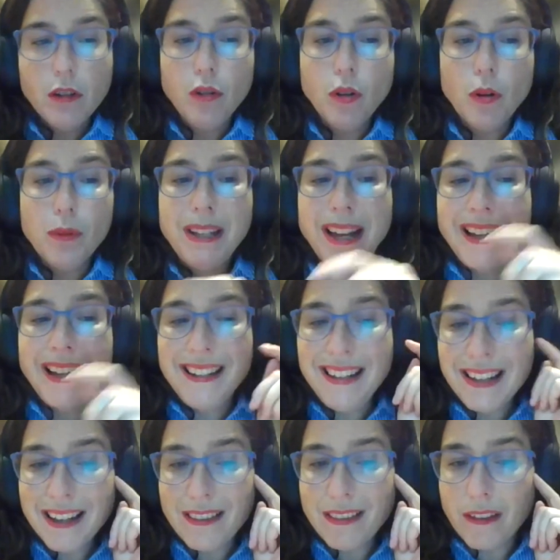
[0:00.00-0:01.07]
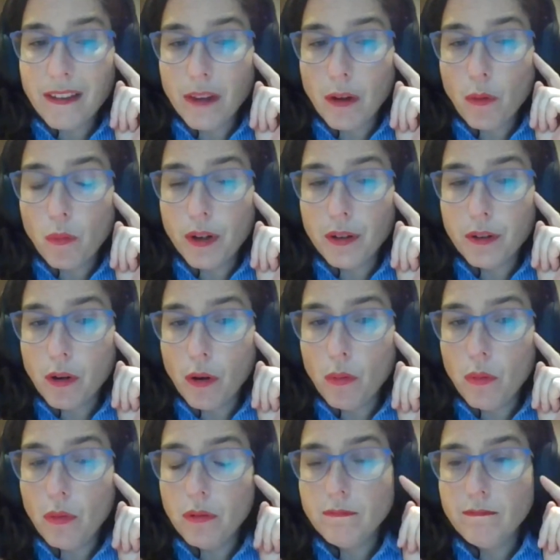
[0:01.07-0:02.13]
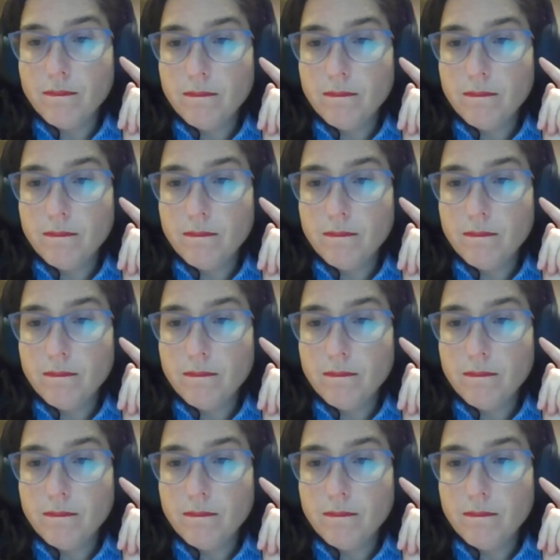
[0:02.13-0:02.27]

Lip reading: So the idea that there were no